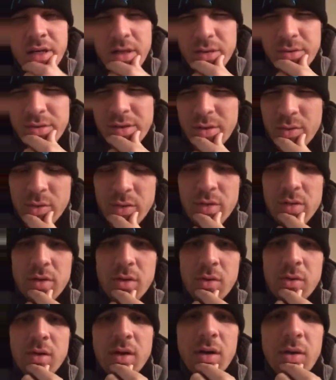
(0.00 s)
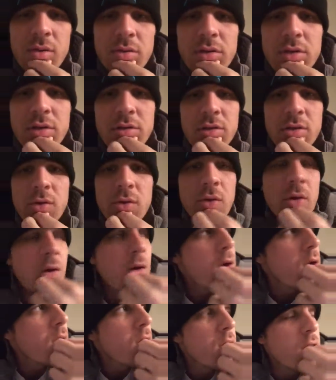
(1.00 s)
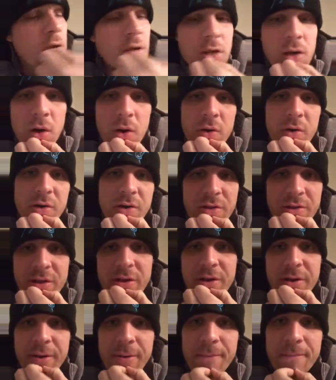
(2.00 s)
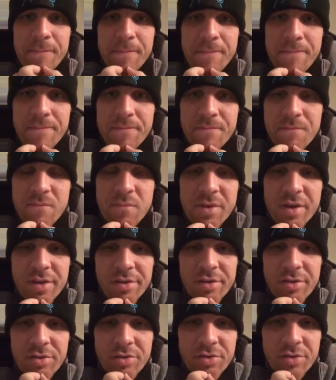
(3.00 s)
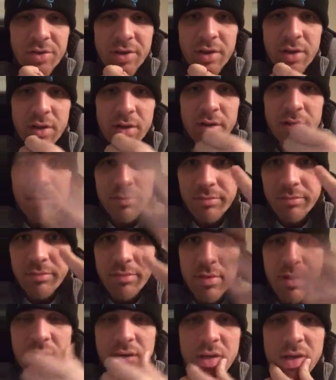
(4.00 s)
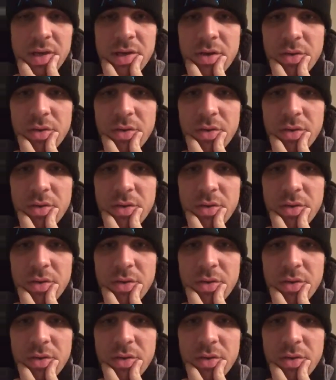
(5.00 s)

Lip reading: and I was like, what is going on with this dude, And then he just like he